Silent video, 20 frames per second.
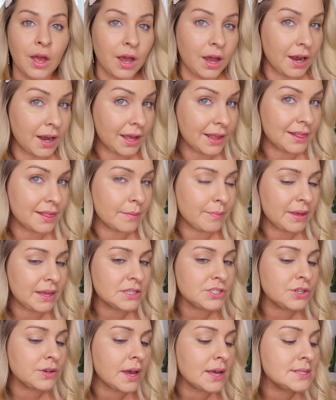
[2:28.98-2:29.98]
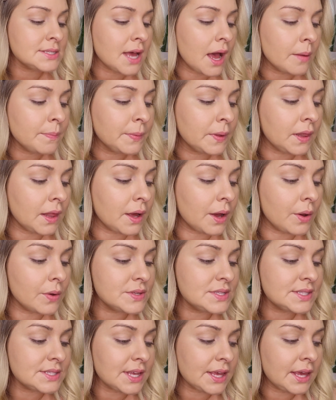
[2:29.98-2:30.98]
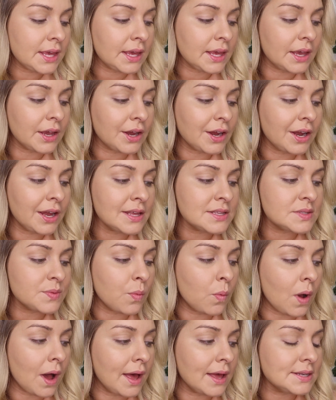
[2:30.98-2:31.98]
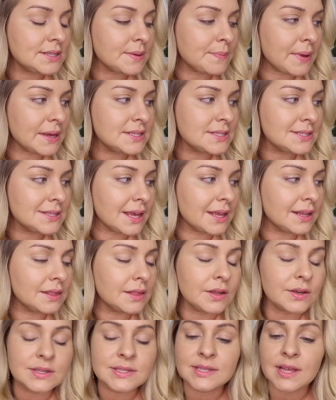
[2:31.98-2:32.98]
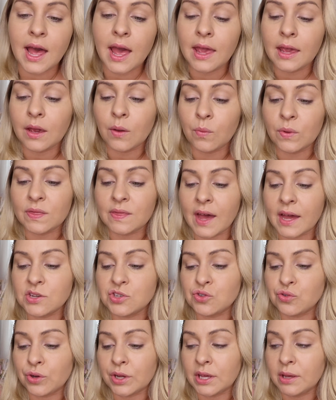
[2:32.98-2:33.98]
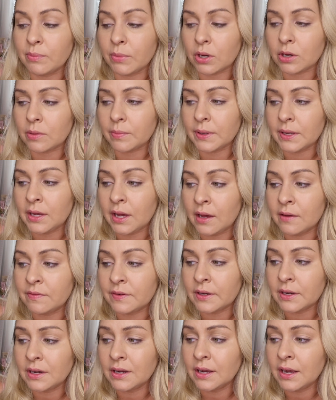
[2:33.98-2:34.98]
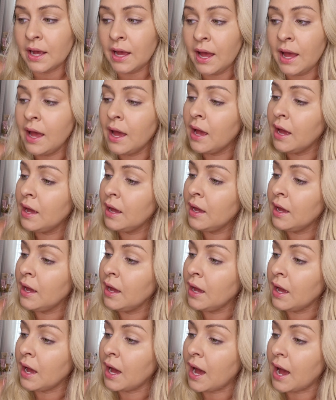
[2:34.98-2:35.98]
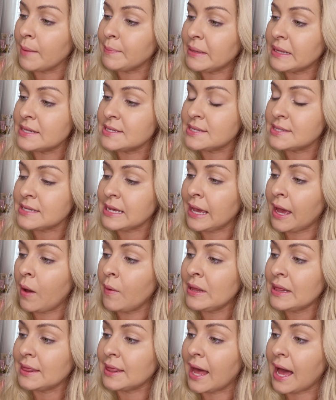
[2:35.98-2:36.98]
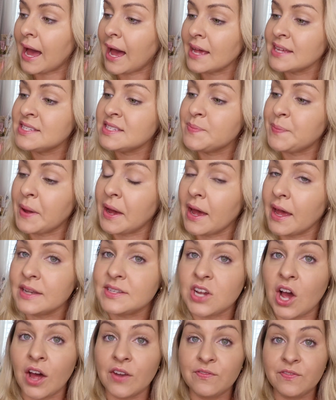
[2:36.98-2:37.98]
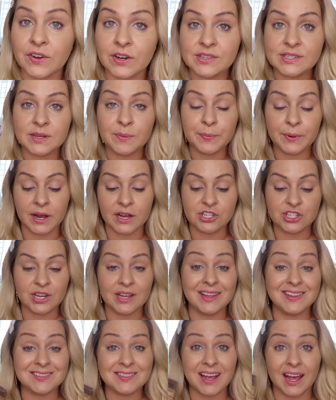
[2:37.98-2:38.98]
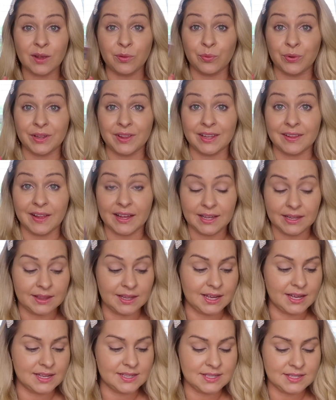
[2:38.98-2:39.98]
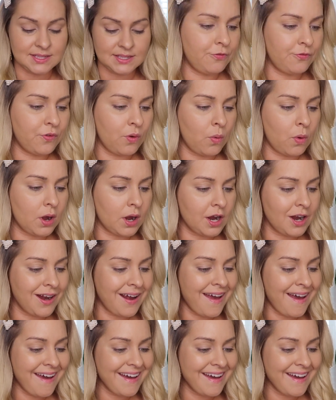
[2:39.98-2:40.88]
right, let me get you guys up close. Here is what my skin looks like with that Dream Urban Cover. I'm gonna see how it lasts, but on first impressions, I really like this. For